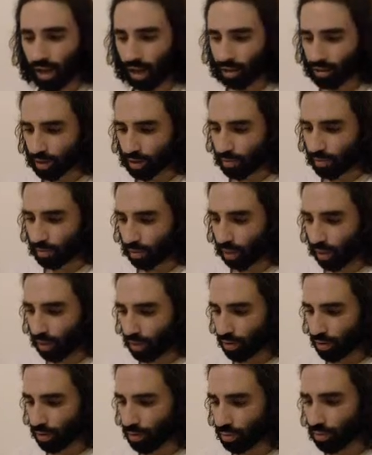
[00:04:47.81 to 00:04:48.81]
as a
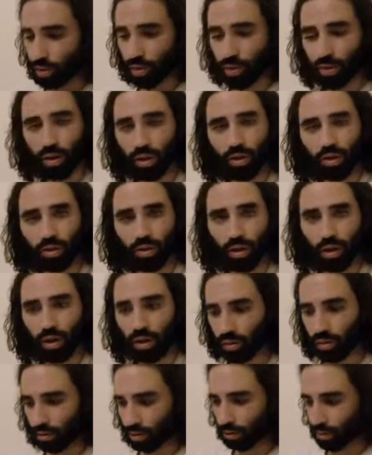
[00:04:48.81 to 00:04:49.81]
partner with
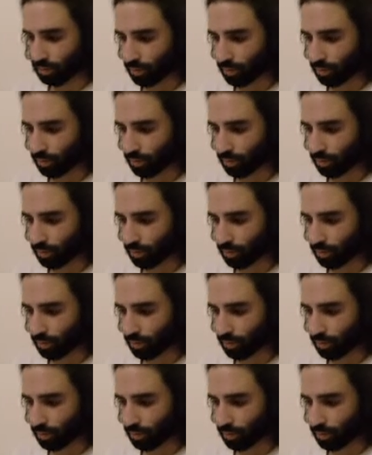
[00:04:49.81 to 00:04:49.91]
Allah,